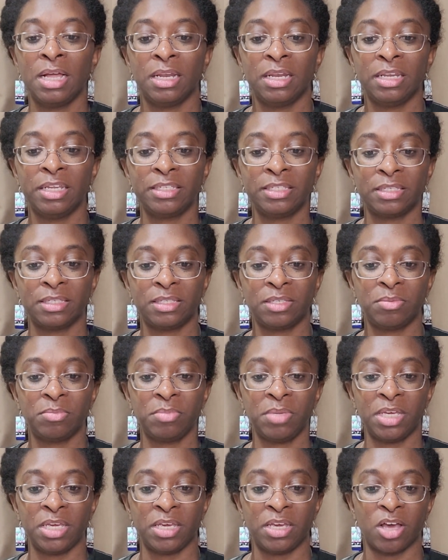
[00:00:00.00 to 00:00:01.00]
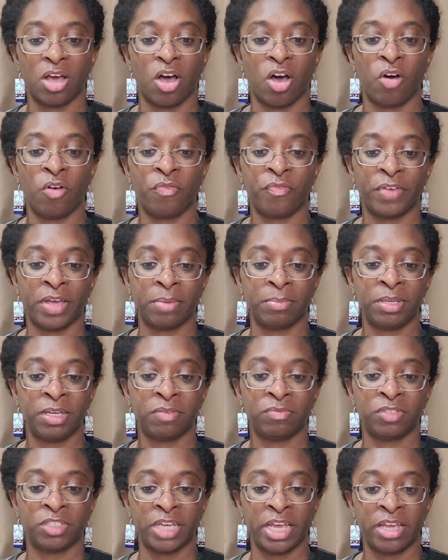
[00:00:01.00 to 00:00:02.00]
Listen to me, O family
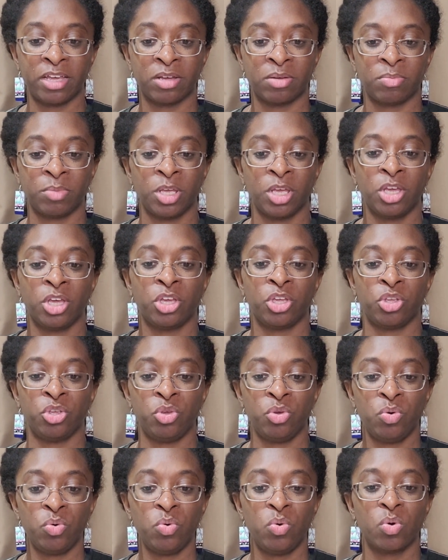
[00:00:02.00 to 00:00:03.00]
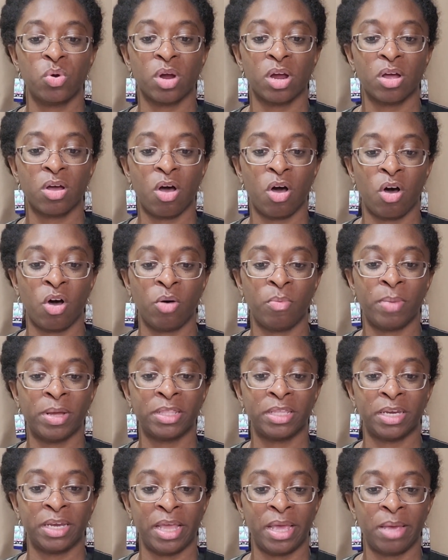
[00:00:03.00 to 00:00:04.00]
of Jacob, you who are called by
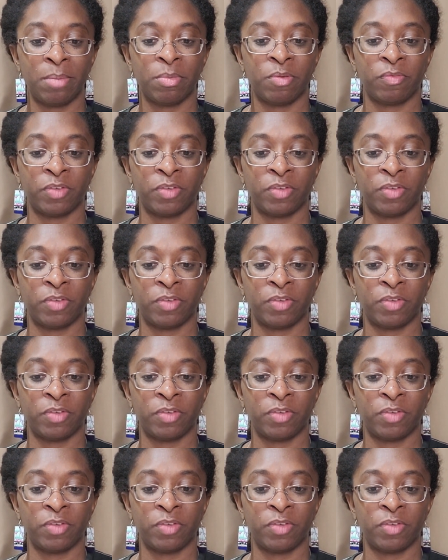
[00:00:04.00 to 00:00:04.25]
the name of